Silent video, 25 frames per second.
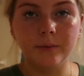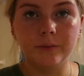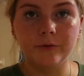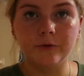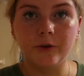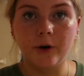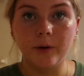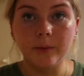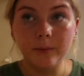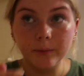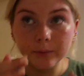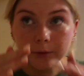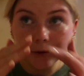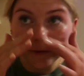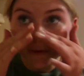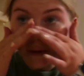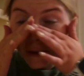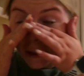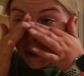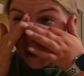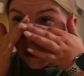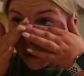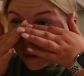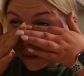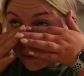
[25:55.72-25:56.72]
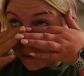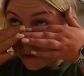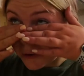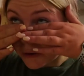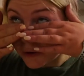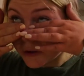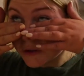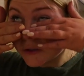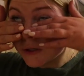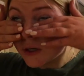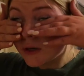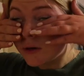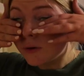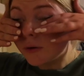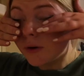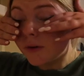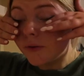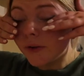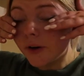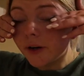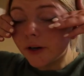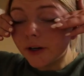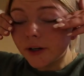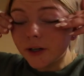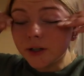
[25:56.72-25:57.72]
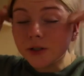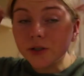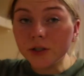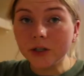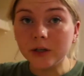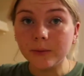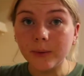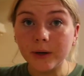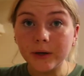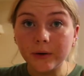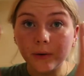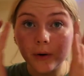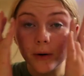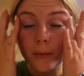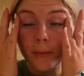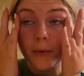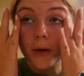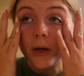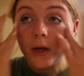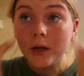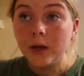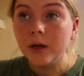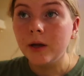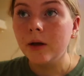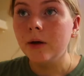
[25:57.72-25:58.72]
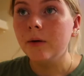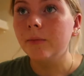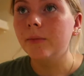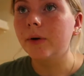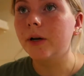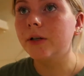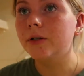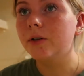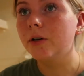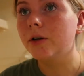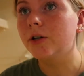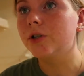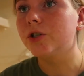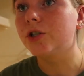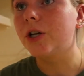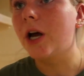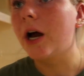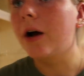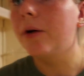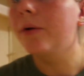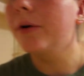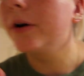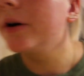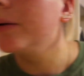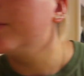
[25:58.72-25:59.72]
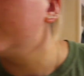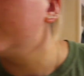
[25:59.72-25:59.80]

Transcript: from moving in because I don't have air conditioning in my dorm. But I took a shower